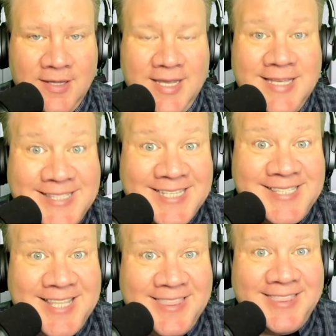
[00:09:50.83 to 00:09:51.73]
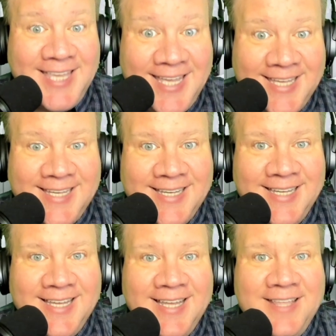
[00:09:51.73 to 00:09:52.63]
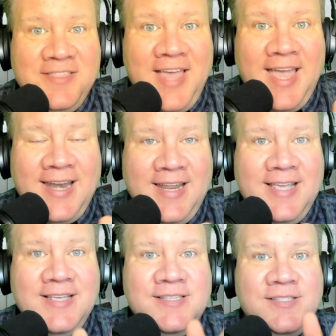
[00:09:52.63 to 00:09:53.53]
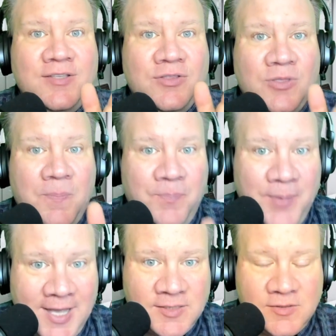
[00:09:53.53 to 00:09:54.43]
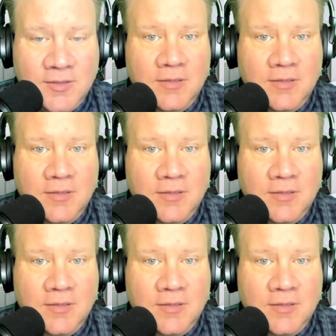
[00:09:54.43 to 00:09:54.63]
Is this the thing that is the best